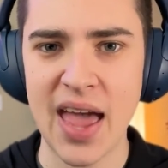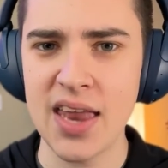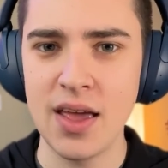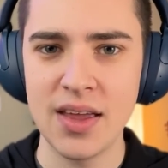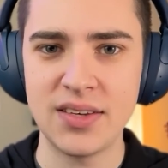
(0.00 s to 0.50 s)

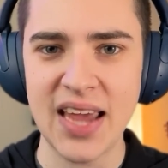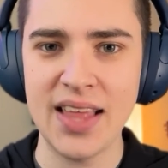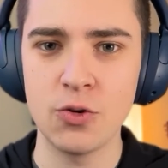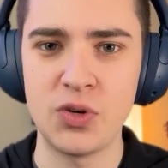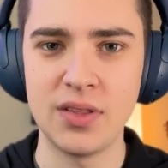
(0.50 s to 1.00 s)
And
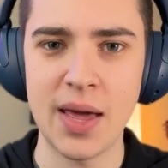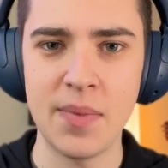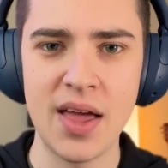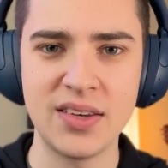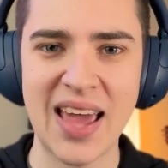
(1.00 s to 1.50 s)
tailored to them
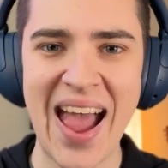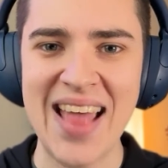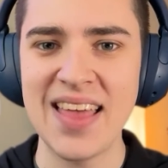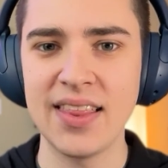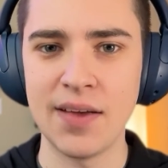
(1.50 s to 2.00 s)
to
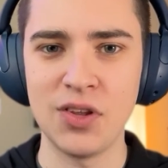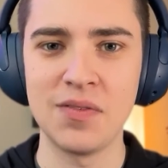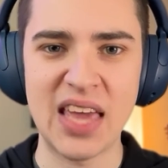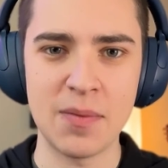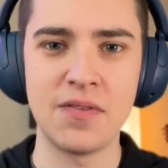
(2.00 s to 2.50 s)
add that level
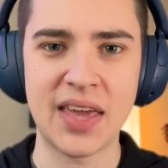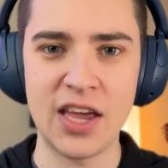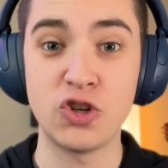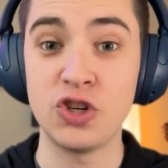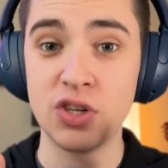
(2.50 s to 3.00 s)
of
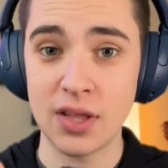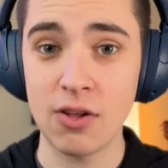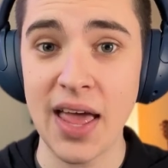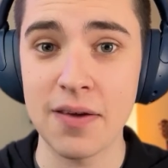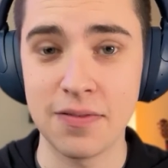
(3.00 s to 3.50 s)
gamification to
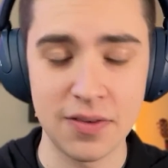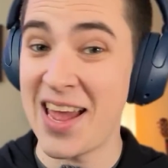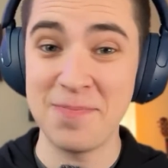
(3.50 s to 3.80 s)
their life.